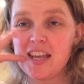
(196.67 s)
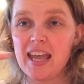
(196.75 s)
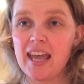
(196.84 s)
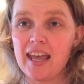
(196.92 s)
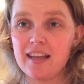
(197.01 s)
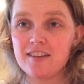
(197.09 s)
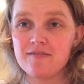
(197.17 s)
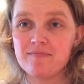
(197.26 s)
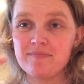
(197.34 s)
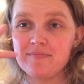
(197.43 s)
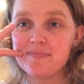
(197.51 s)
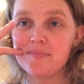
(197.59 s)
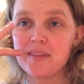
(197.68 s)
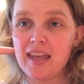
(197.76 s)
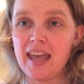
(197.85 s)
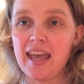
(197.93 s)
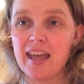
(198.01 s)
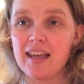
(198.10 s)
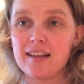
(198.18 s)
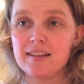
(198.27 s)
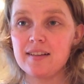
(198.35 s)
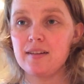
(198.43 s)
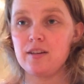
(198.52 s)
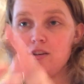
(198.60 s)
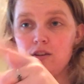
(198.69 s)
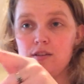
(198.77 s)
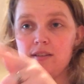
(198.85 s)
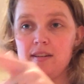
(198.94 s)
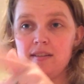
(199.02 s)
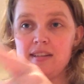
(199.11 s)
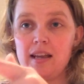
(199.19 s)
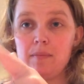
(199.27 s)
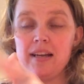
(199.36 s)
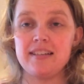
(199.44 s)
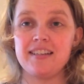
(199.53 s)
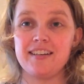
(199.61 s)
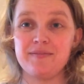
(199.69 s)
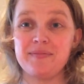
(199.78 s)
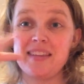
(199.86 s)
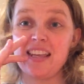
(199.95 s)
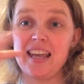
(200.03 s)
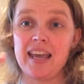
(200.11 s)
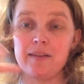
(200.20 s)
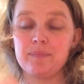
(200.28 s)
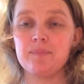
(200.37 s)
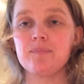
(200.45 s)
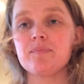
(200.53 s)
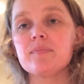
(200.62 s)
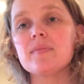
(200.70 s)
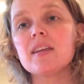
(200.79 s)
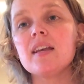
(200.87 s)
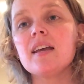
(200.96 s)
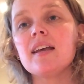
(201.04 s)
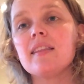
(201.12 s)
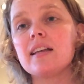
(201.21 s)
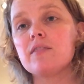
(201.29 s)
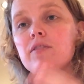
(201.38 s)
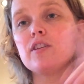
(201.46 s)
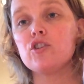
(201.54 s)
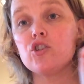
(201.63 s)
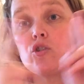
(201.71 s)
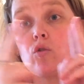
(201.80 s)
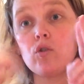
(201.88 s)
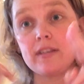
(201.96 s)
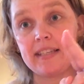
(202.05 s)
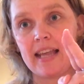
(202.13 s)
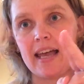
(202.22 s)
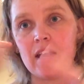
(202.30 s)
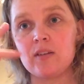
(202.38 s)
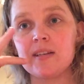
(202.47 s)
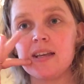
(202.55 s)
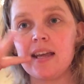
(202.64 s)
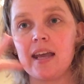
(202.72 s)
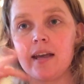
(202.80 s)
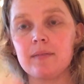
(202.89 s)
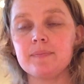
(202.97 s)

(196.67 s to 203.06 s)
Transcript: E, E. And you use the same letter, E. That's for the short sound, E.